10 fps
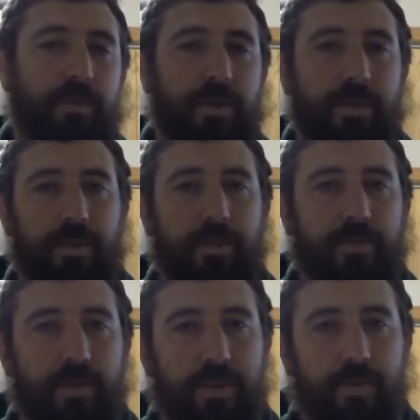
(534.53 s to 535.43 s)

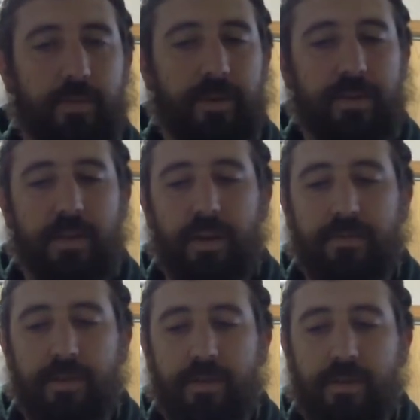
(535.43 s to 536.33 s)
only 3 months
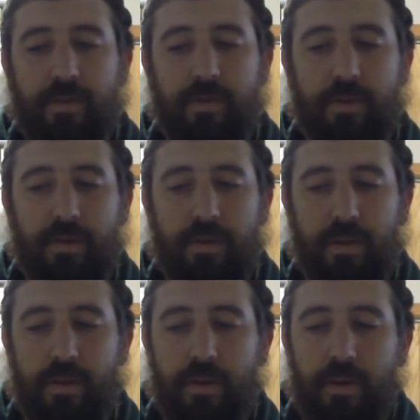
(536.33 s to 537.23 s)
left to do it.
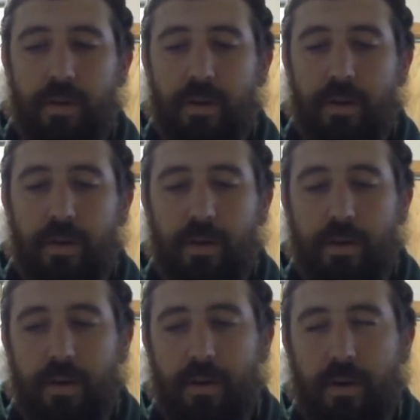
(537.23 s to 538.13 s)

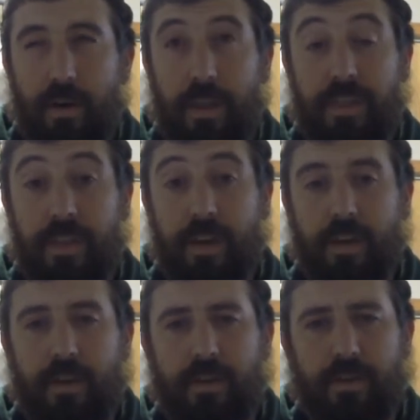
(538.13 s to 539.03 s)
I
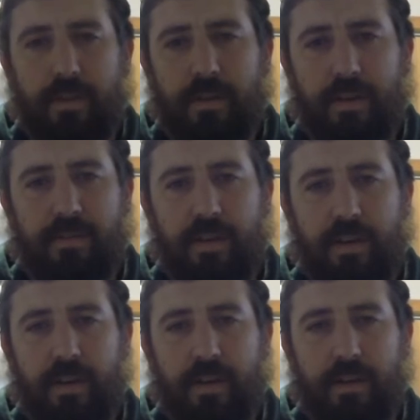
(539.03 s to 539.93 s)
think they
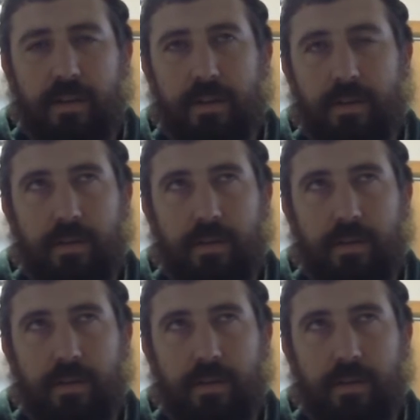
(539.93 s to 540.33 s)
said,